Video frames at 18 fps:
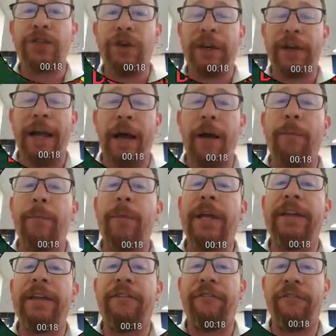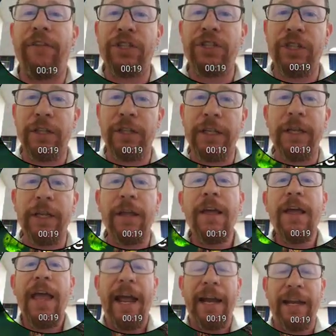account efficiently
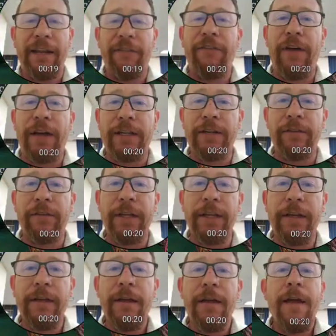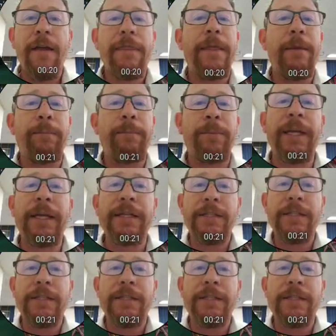and effectively, then please